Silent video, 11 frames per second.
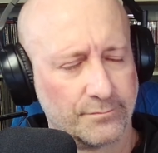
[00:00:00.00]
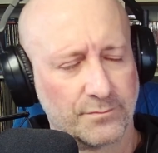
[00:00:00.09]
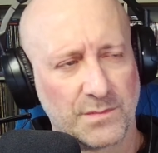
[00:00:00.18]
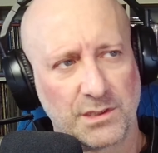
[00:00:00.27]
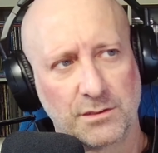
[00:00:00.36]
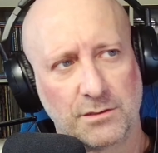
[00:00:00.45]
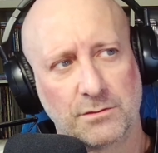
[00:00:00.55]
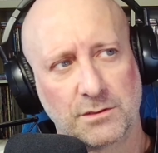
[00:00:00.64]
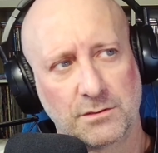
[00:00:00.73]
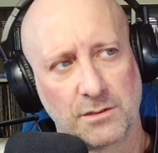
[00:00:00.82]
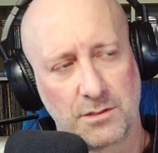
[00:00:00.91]
So
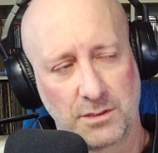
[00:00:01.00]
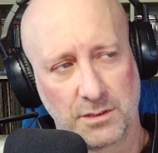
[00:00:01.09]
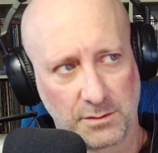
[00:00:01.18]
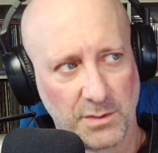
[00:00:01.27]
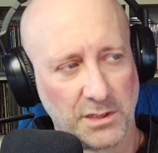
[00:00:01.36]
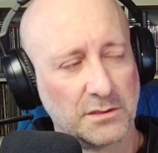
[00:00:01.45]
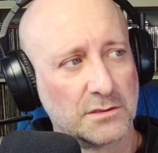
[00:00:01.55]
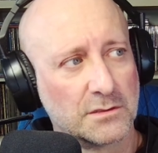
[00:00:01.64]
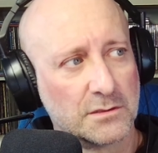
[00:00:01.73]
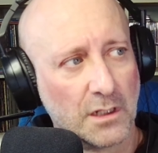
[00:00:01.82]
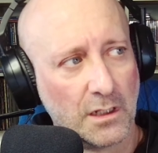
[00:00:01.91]
it's another six months.
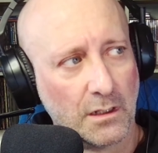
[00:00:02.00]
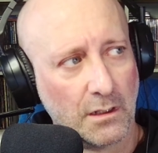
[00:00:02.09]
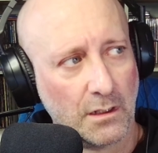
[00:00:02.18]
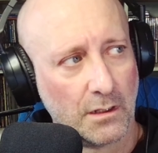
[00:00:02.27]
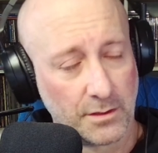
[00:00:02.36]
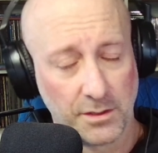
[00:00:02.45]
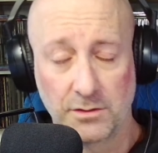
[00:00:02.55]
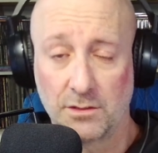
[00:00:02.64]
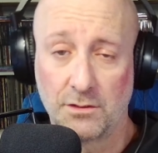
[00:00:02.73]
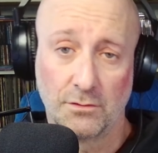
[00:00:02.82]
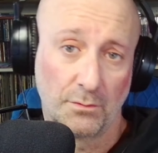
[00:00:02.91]
They used
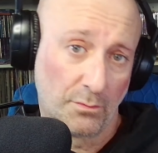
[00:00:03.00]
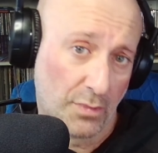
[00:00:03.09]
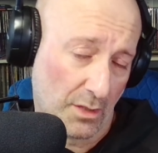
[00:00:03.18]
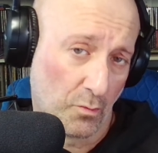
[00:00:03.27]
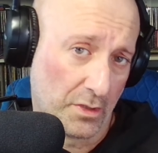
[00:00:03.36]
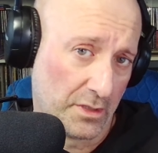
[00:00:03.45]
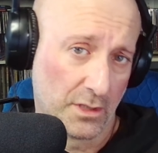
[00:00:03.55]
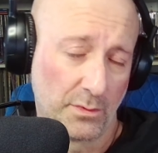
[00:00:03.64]
to do it by one year,